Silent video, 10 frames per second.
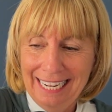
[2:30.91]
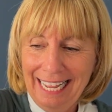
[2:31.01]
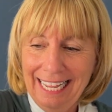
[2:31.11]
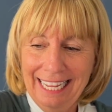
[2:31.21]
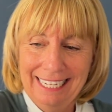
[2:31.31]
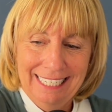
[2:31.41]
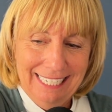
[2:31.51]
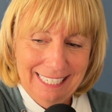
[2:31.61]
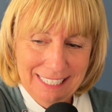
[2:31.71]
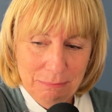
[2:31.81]
and
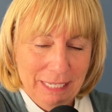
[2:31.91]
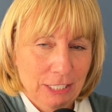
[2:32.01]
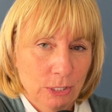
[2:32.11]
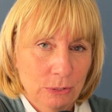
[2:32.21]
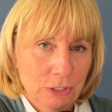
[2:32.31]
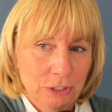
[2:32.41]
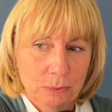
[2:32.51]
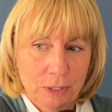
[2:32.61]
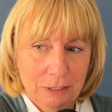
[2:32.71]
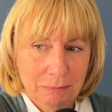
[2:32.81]
it is my go-to
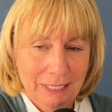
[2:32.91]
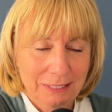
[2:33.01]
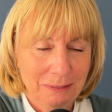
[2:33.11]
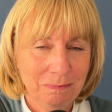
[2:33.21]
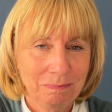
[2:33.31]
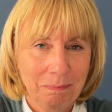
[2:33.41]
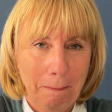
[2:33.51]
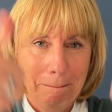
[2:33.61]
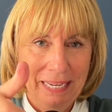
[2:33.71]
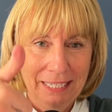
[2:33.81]
water bottle.
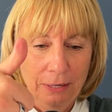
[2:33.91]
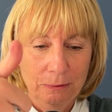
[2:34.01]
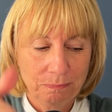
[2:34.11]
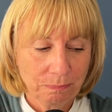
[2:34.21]
Bingo.